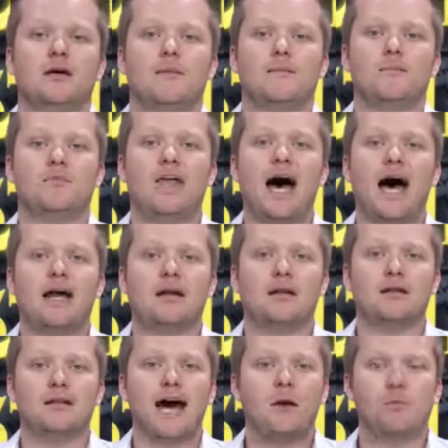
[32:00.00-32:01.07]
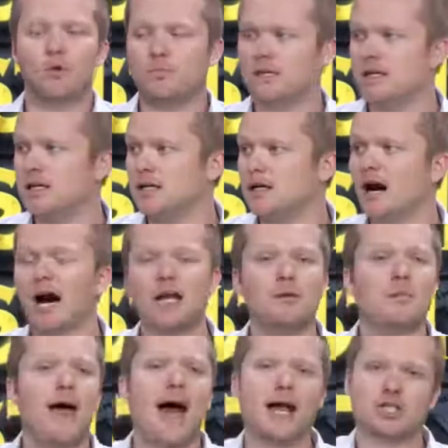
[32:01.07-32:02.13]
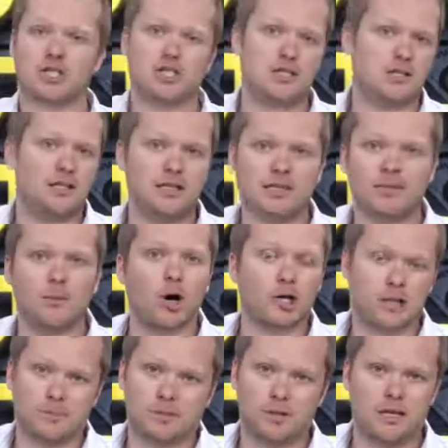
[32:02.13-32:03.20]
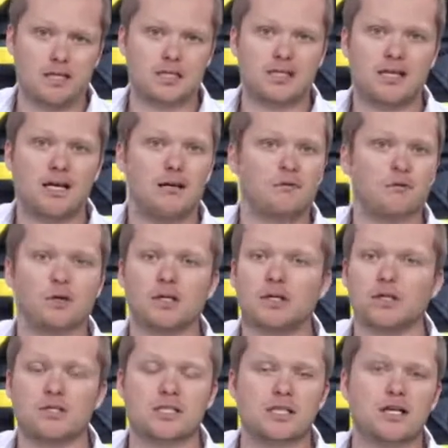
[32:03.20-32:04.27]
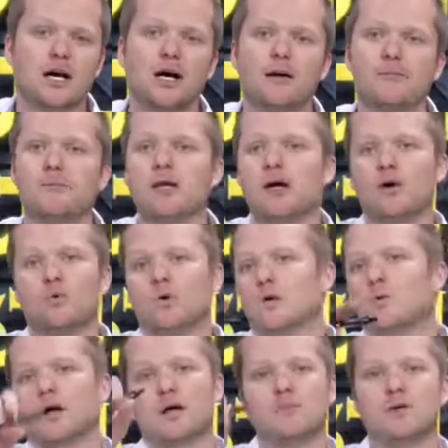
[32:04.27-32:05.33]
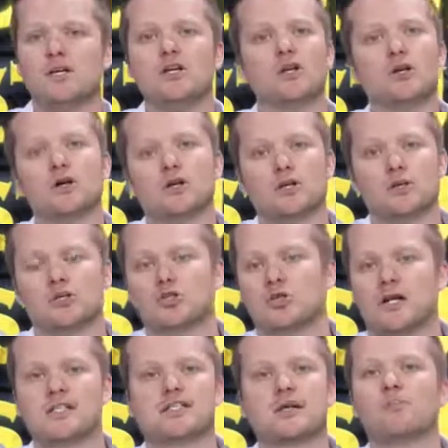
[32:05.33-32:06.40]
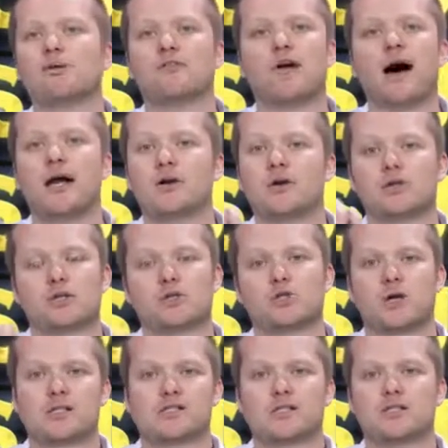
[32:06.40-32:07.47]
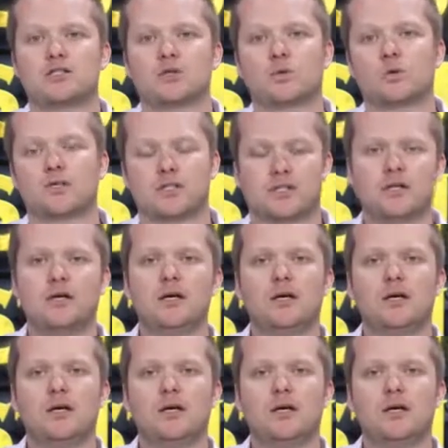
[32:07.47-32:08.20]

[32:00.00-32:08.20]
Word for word: that that will be unmatched in the marketplace. And for years to come, we want to be your your trusted provider and your trusted source.